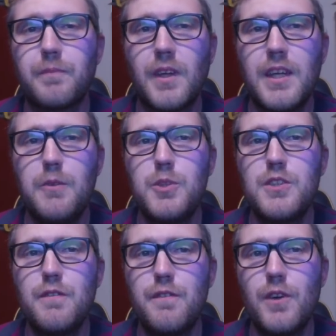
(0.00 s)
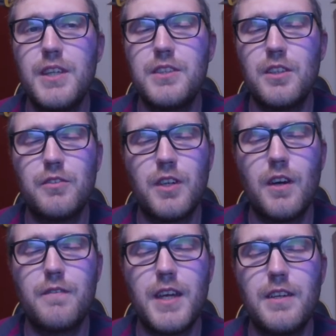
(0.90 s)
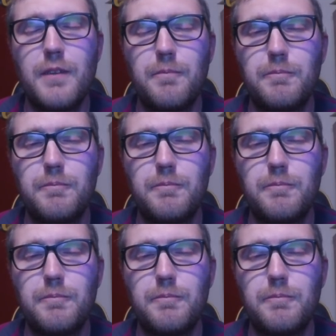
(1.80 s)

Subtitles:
He was the voice of Darth Vader.